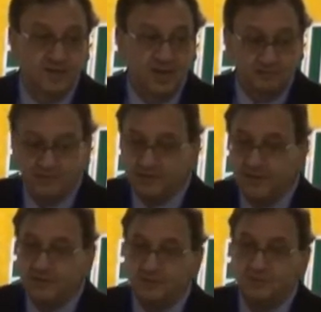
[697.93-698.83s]
every
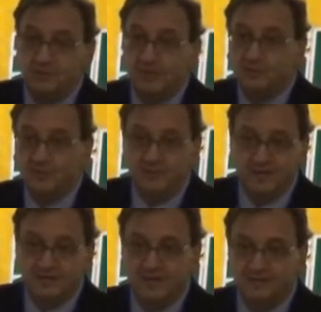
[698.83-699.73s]
time they play with
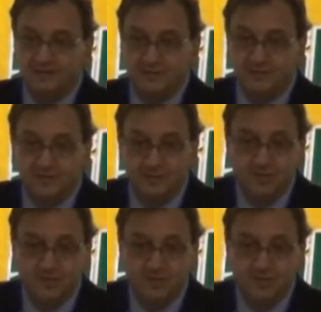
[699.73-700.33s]
that catheter,